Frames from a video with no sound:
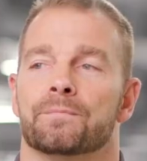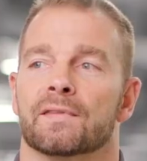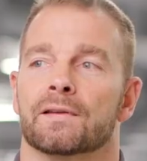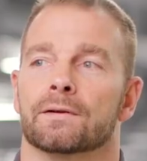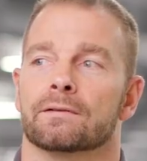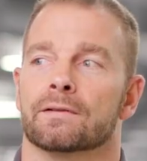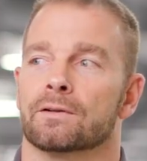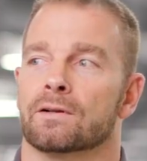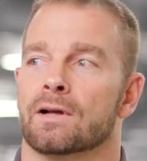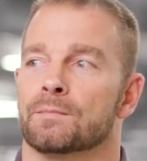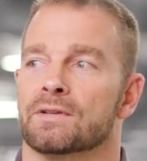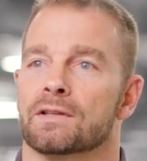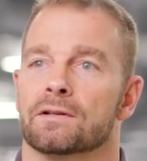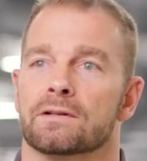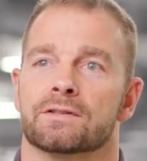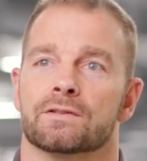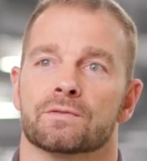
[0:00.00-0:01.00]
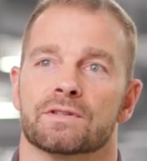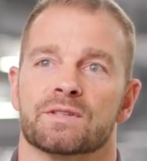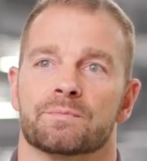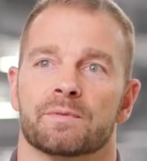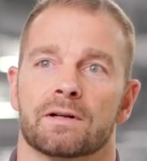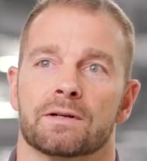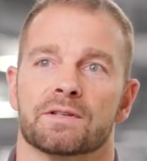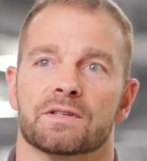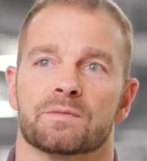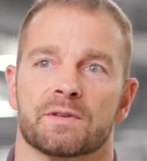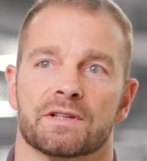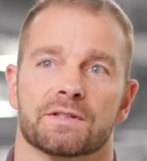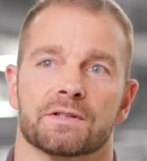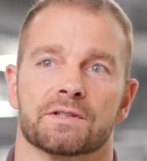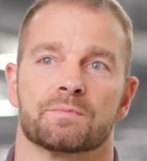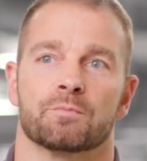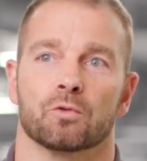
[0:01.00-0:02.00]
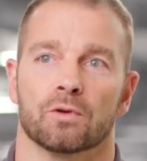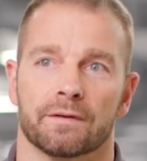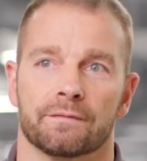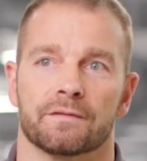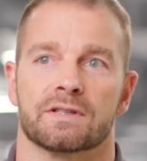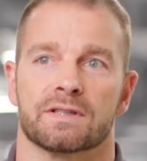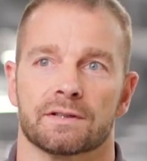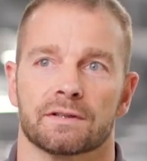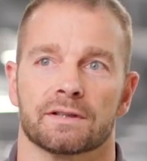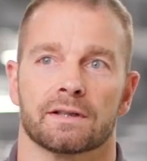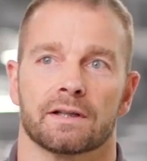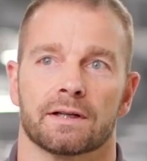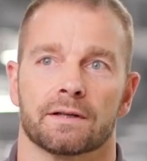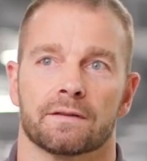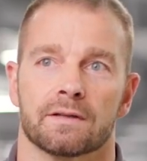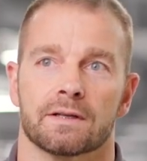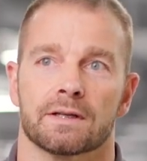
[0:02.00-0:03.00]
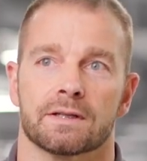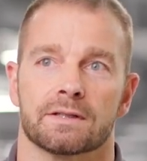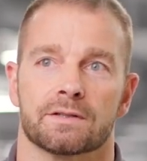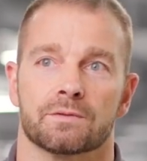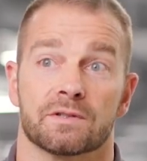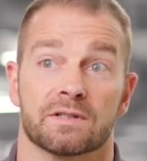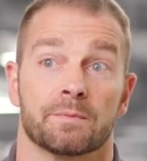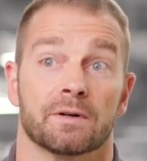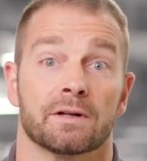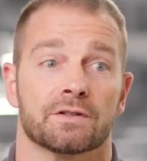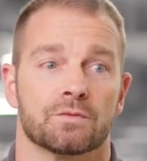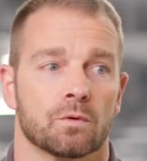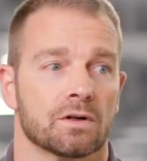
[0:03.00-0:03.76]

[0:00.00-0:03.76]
They're, they're coming there to experience, especially a sporting facility like this, to experience